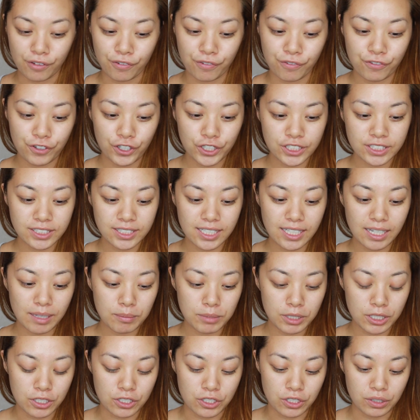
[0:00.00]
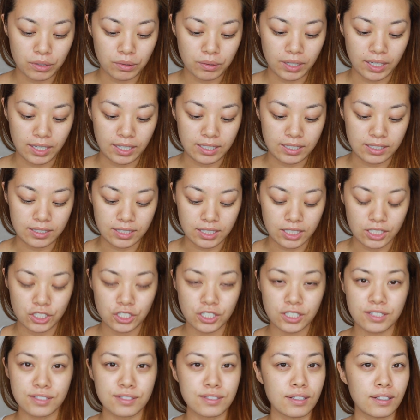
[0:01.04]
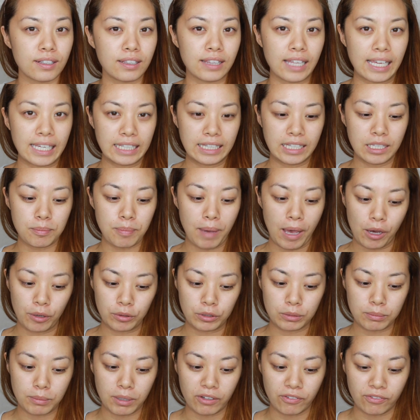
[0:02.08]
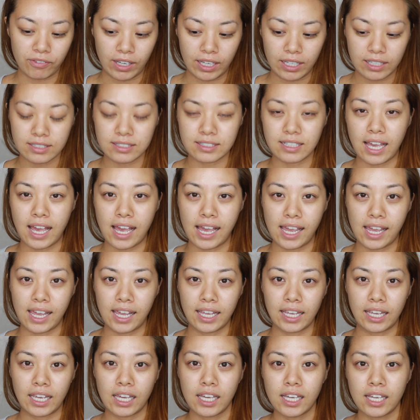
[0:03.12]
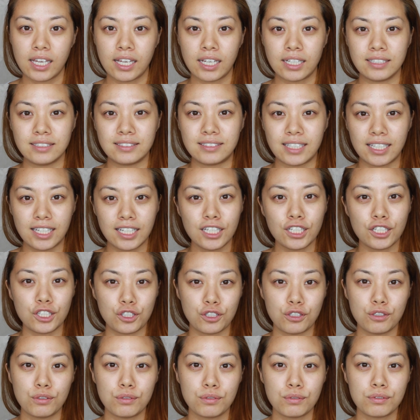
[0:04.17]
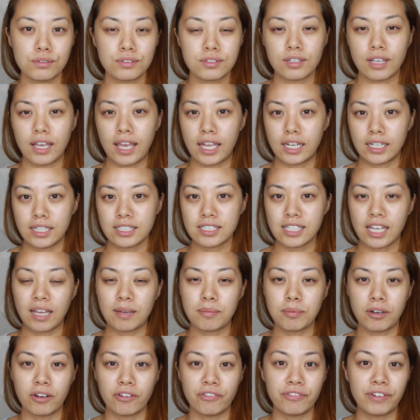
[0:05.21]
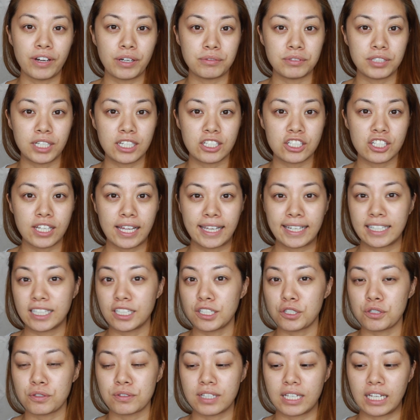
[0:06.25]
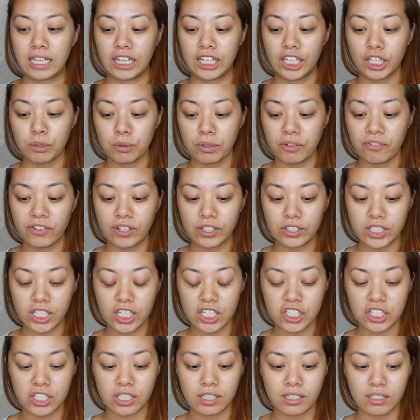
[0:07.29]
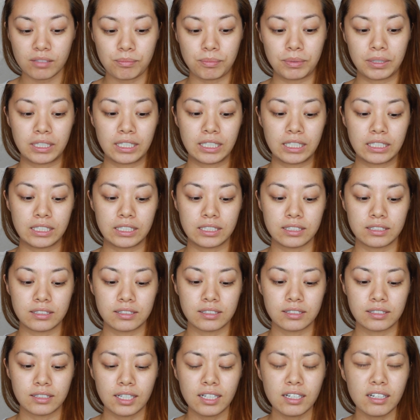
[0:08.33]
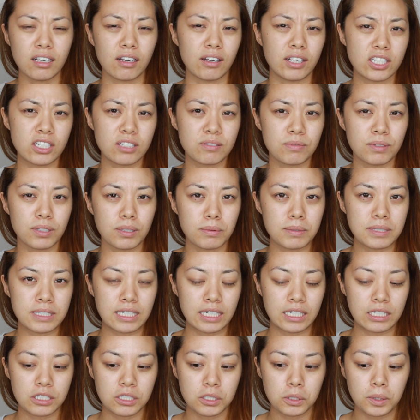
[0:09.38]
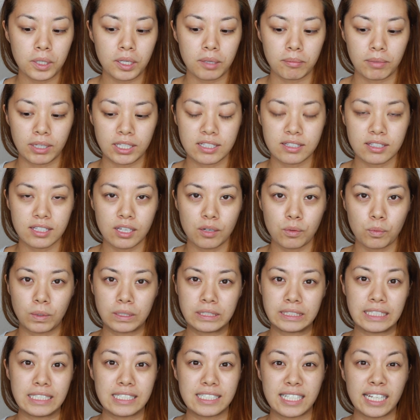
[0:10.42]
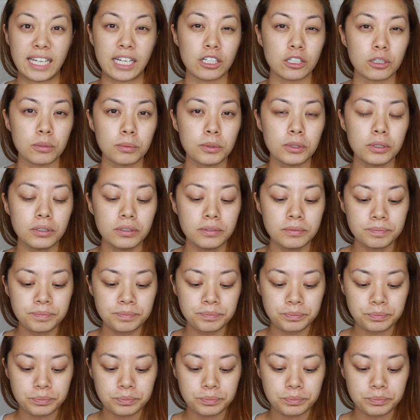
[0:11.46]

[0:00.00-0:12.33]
The first thing I'm gonna do is just lightly powder my face. I didn't use any type of foundation. I didn't use any liquid foundation because, I don't know, I just really wasn't into it, and my skin wasn't terrible.